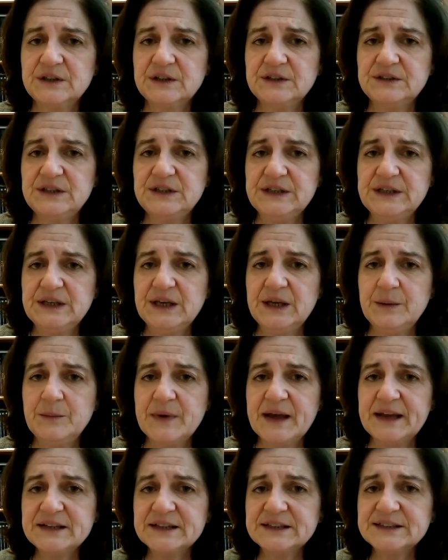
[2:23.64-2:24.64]
the
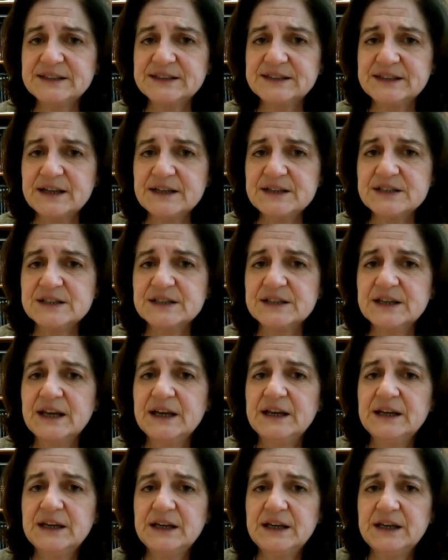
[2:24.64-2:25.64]
imetelstat
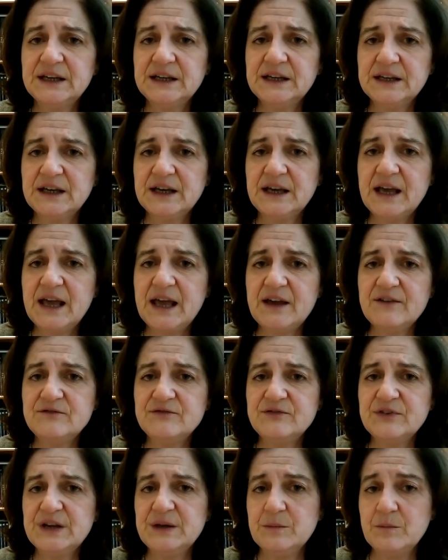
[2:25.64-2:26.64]
uh,
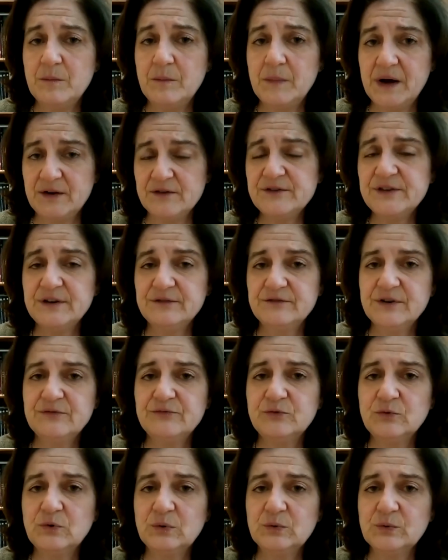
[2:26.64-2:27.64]
every month, every
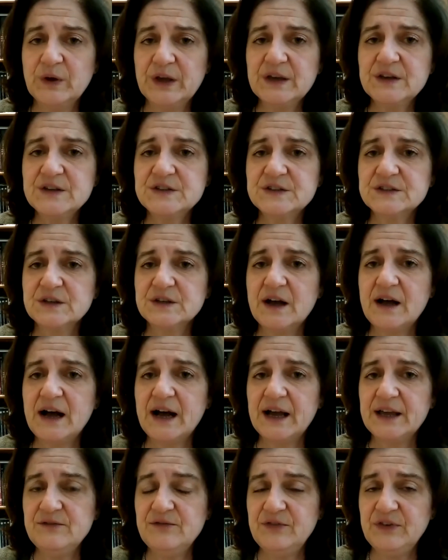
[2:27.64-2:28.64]
four weeks,
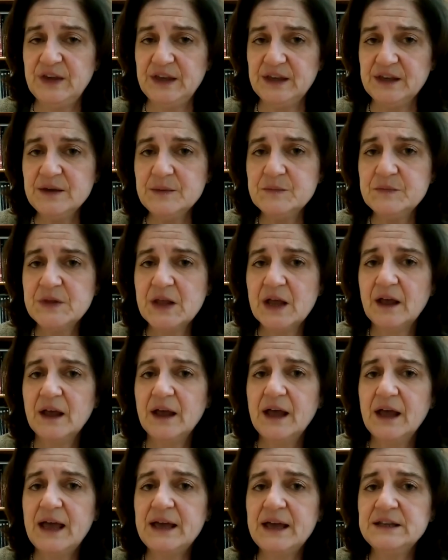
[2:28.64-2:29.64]
IV,
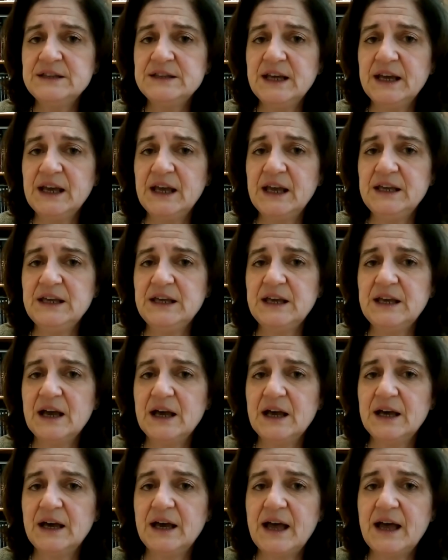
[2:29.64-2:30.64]
and they
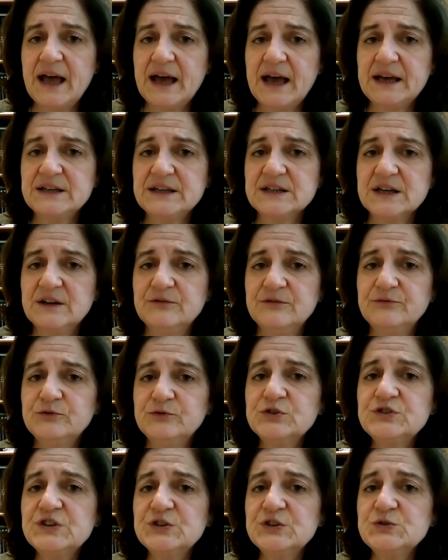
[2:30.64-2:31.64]
uh, had a
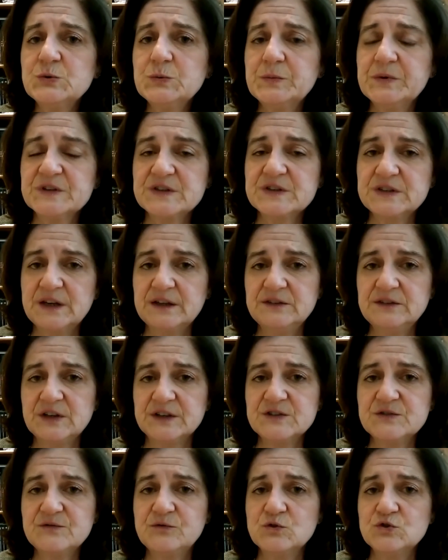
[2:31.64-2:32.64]
42%
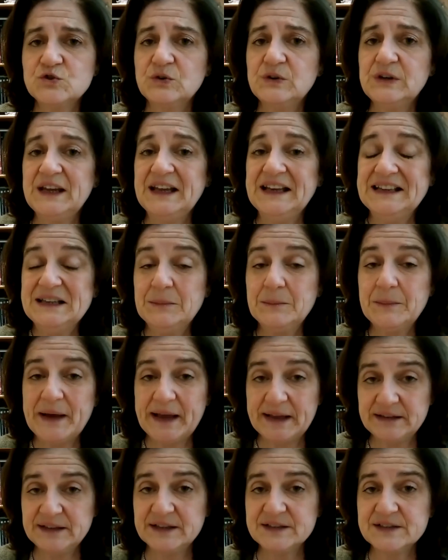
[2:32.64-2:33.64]
transfusion
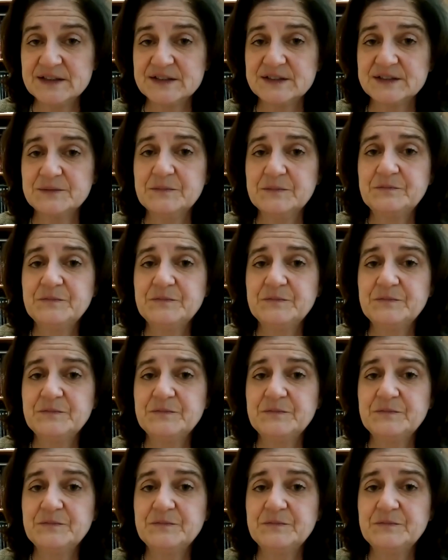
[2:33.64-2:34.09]
independence.